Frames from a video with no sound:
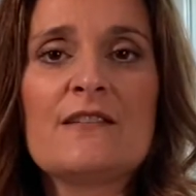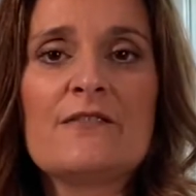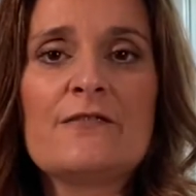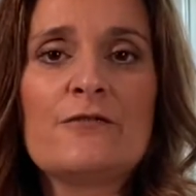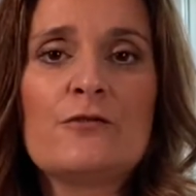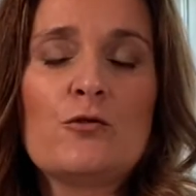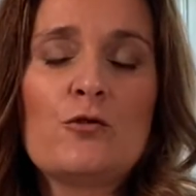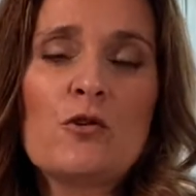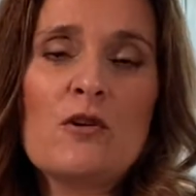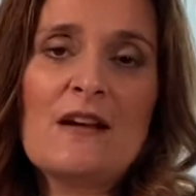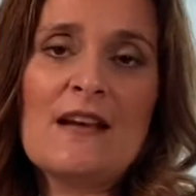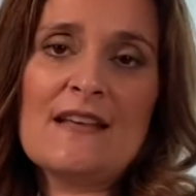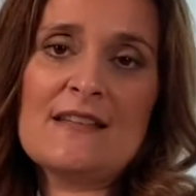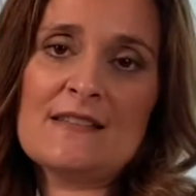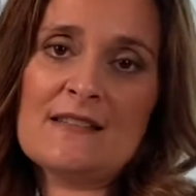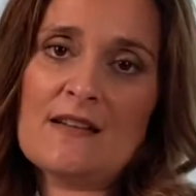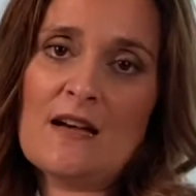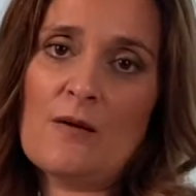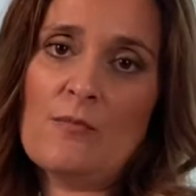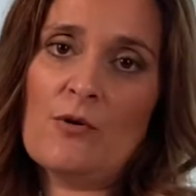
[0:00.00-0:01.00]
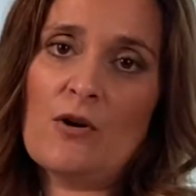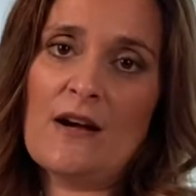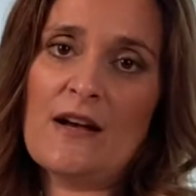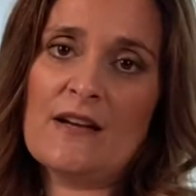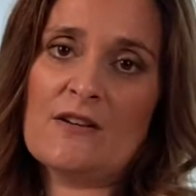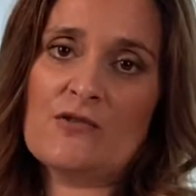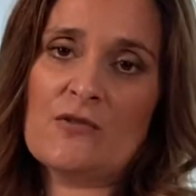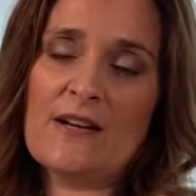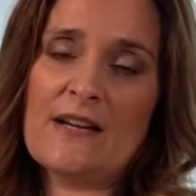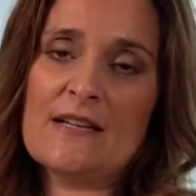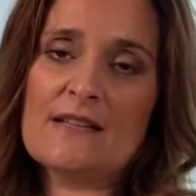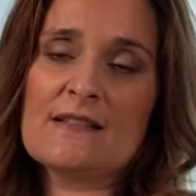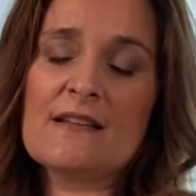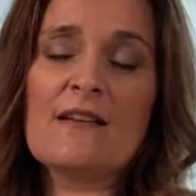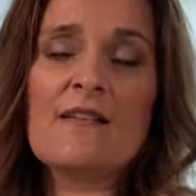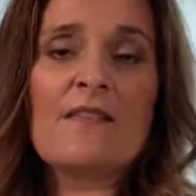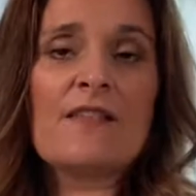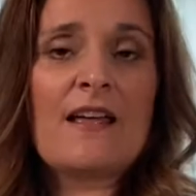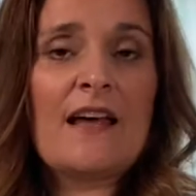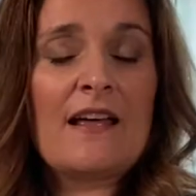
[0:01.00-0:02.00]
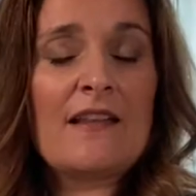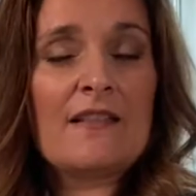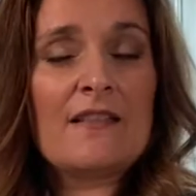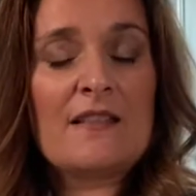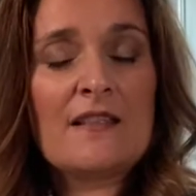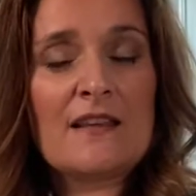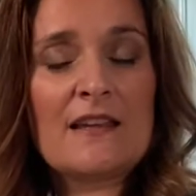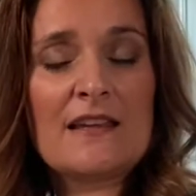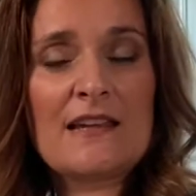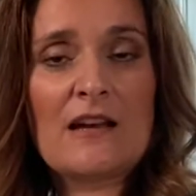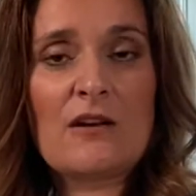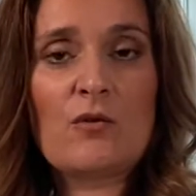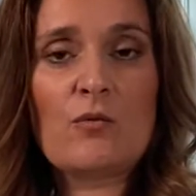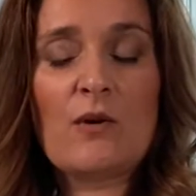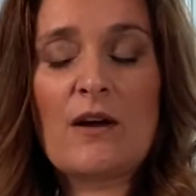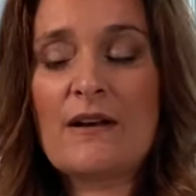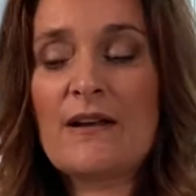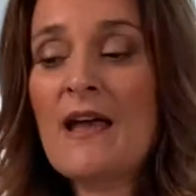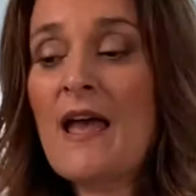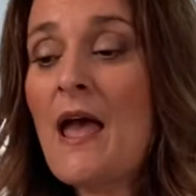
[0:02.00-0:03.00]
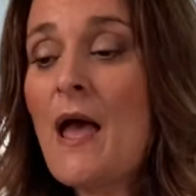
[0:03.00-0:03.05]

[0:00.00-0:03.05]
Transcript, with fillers: for less carbohydrate than the yellow one.